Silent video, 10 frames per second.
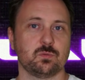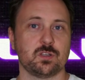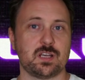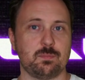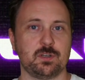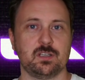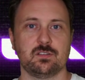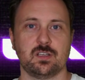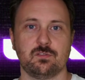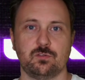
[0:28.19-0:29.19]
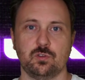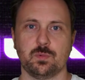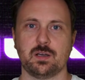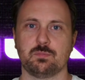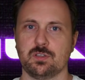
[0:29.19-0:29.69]
happening. If you
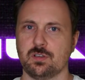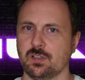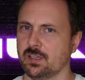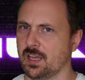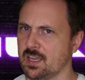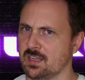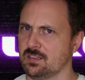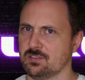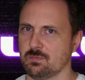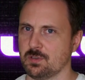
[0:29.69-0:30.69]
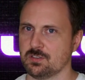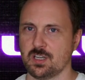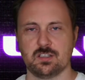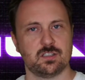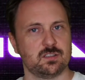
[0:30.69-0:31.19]
might be thinking like, hey, is something
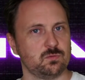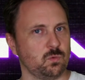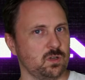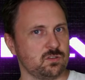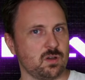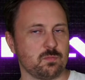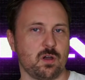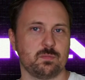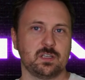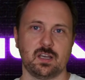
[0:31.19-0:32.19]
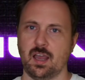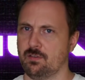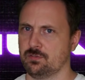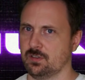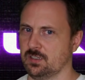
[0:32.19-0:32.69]
changing? What is upcoming?
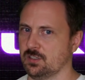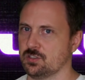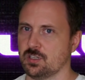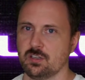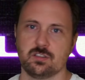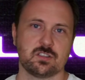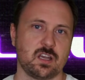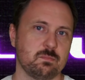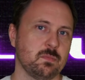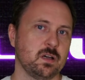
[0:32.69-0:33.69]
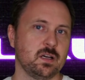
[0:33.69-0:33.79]
Have you considered this game?